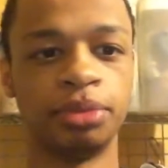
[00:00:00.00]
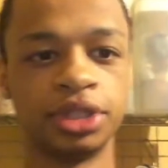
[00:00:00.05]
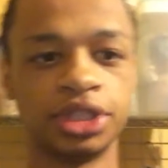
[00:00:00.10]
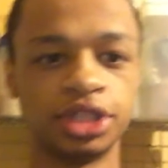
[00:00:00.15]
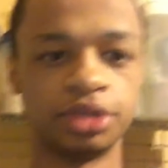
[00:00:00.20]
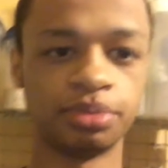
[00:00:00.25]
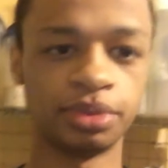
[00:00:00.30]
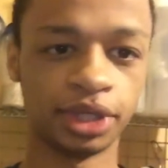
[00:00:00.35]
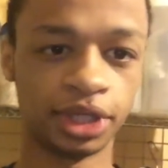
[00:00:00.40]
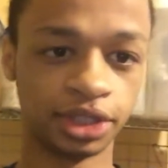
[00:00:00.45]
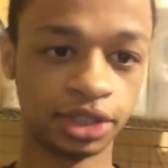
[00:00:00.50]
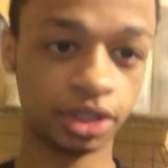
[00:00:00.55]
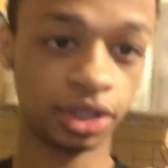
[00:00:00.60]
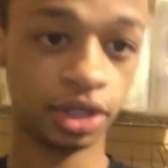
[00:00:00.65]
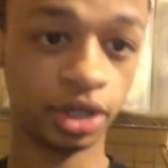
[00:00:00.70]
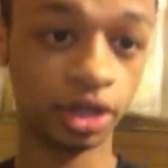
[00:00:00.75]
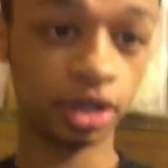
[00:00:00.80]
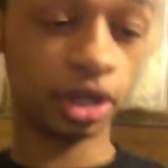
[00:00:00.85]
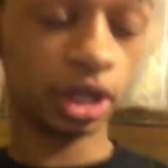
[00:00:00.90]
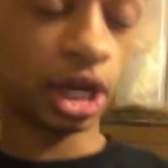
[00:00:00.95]
business plans in
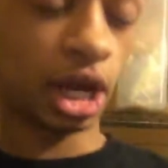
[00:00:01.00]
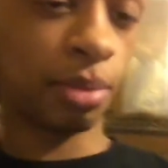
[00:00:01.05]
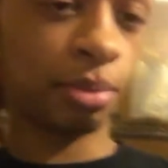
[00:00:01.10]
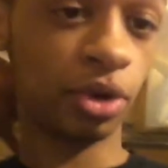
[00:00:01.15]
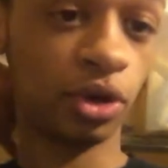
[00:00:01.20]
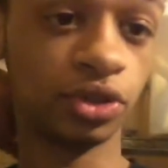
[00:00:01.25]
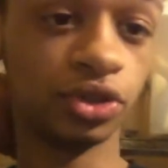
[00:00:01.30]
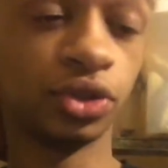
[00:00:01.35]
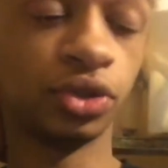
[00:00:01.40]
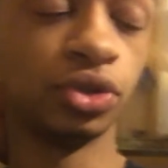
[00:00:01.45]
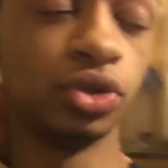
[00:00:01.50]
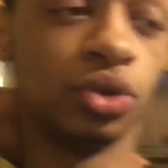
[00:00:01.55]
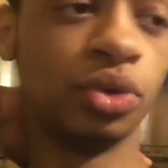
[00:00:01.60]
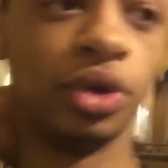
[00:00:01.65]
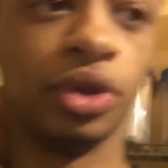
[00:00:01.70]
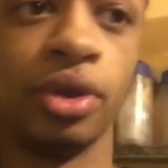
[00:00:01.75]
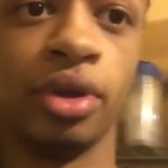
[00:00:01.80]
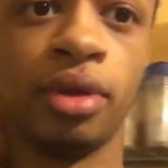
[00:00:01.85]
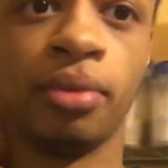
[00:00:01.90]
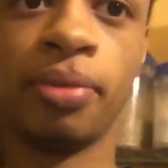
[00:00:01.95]
there, and I'm also
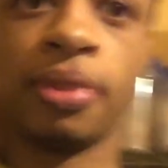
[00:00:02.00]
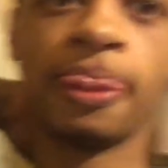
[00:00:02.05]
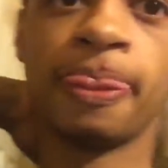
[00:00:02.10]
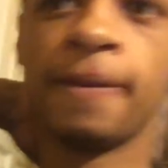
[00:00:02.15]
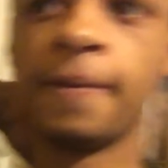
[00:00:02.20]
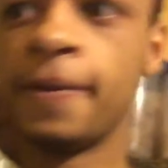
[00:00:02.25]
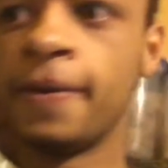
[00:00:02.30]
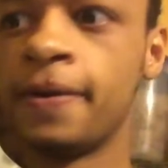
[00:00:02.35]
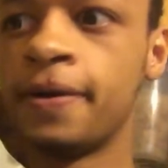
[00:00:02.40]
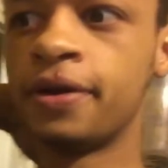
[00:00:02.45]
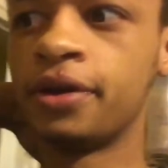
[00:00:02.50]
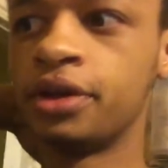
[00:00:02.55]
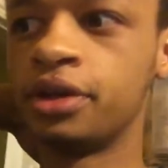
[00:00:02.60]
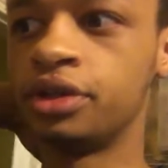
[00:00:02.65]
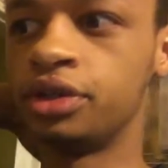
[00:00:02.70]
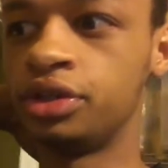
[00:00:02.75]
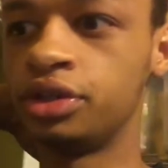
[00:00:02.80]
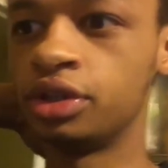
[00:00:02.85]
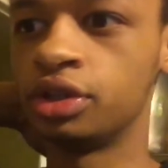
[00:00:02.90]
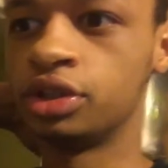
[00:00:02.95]
doing them.
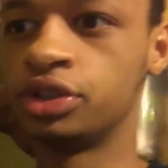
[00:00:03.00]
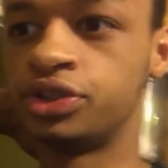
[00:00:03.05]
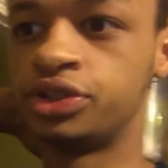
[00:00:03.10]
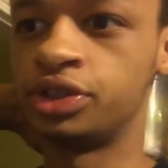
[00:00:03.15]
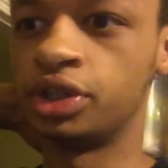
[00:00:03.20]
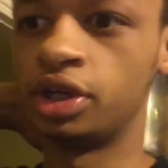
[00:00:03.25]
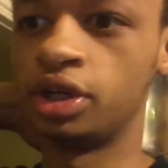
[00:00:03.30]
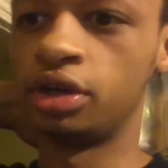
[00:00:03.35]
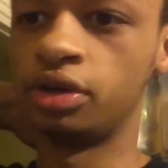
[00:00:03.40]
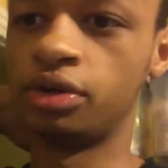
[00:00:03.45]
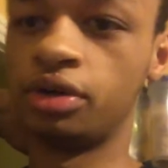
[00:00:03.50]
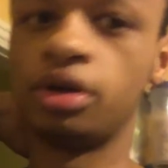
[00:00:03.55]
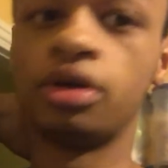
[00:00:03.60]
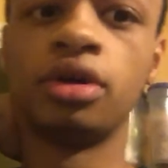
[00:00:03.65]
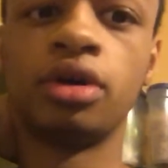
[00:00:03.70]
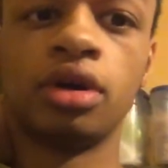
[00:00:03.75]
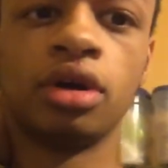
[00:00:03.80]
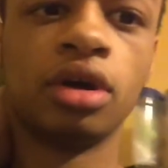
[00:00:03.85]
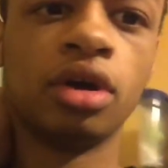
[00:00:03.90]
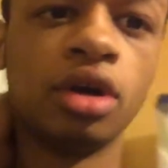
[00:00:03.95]
So
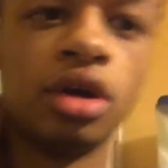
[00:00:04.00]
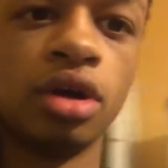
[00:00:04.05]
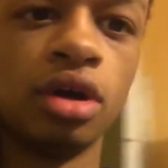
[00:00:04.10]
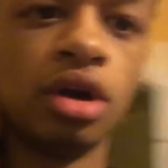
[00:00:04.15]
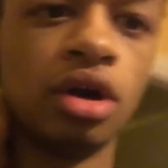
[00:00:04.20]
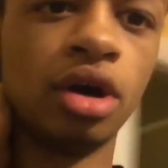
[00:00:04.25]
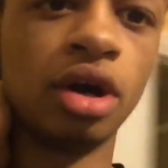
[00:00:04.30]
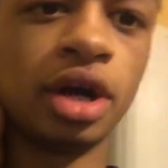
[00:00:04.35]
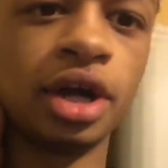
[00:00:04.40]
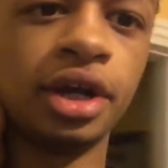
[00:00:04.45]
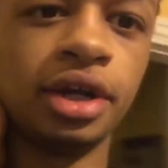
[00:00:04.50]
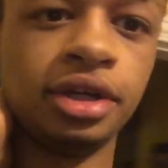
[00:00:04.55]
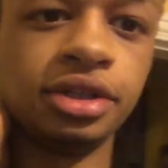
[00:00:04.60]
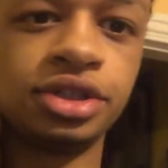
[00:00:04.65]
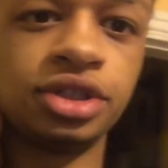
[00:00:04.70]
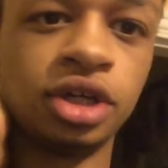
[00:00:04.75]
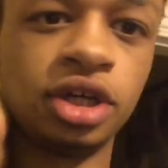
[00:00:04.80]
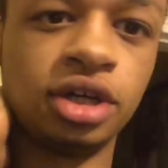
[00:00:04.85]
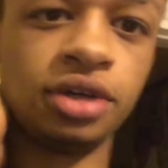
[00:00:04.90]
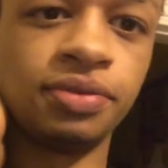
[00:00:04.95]
alright,
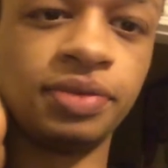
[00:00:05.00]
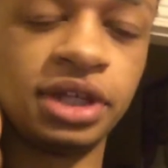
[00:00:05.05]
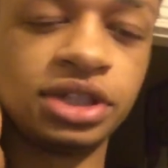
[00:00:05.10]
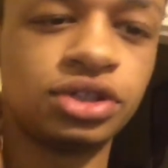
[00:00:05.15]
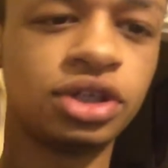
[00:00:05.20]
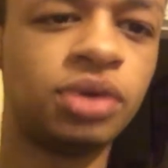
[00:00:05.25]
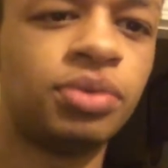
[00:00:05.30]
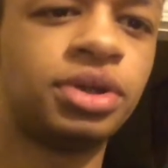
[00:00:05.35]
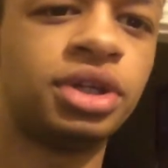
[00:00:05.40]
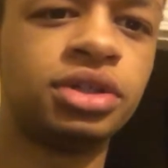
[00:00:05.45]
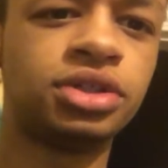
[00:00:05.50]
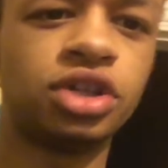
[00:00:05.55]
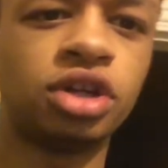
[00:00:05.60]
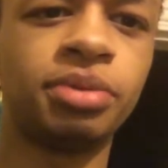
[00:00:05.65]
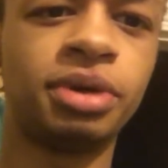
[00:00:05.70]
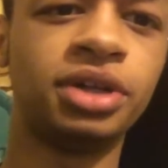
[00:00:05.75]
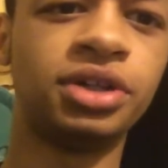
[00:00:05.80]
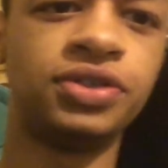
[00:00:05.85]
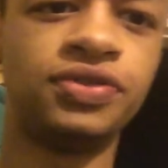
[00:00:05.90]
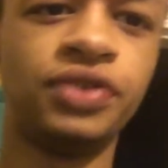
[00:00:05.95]
so that's all I wanted to talk
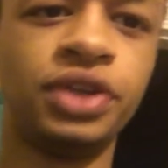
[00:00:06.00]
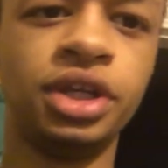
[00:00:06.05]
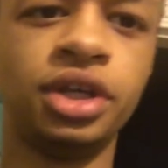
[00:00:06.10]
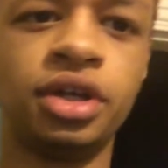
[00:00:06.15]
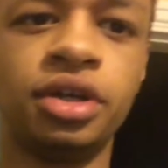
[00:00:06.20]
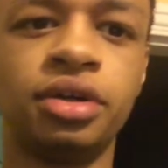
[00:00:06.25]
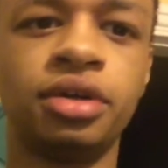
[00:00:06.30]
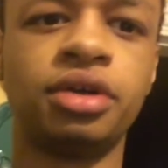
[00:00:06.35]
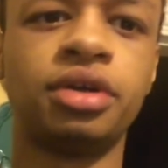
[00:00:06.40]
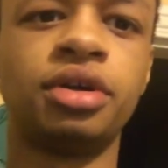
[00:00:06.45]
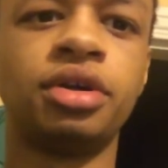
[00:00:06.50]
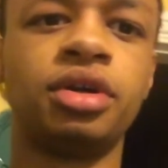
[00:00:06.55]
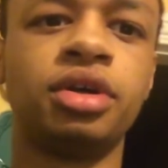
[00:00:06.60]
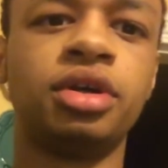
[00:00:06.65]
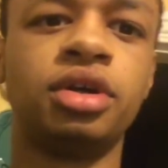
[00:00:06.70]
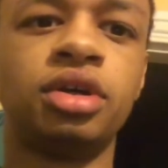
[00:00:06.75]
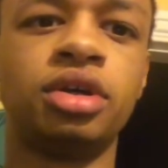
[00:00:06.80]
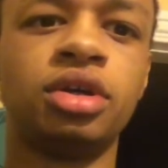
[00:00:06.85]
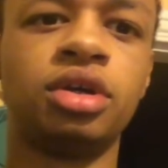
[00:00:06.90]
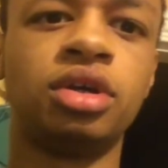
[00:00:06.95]
about in this video.
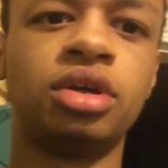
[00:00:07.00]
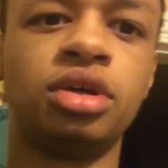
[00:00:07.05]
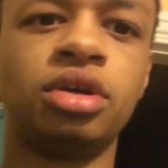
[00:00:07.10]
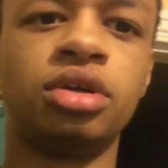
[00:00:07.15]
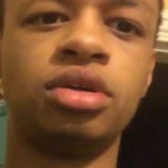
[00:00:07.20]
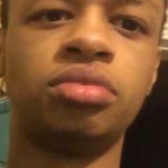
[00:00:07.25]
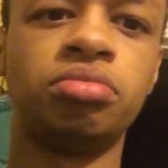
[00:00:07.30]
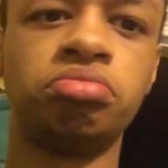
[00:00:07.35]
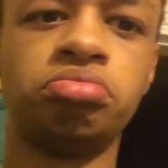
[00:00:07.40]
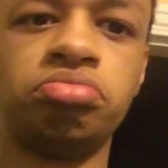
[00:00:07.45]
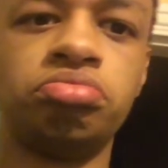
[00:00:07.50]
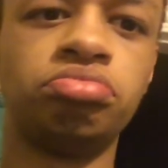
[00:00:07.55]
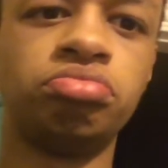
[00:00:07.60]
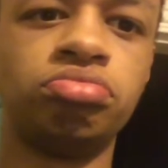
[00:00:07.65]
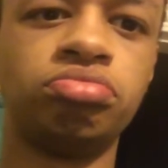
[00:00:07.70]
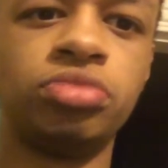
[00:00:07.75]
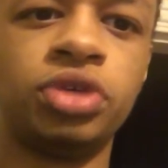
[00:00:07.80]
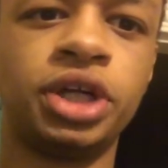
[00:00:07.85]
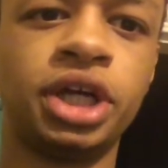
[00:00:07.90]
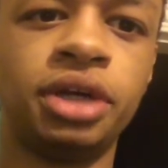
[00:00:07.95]

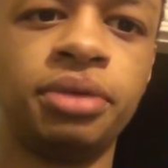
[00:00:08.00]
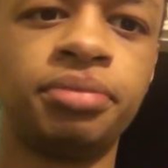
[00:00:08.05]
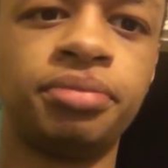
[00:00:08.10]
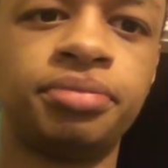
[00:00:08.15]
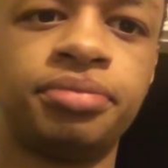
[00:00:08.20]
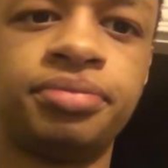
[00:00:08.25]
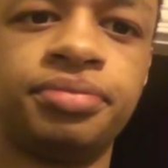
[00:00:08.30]
Okay?